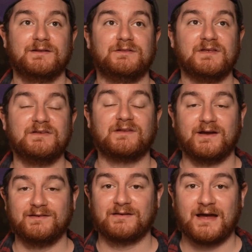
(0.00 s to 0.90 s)
These
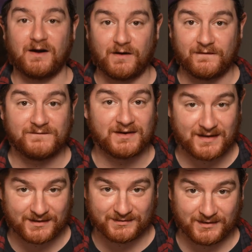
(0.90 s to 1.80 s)
lights are
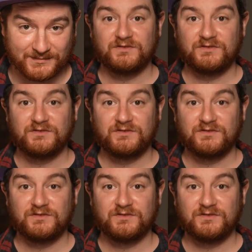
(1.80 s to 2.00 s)
fantastic.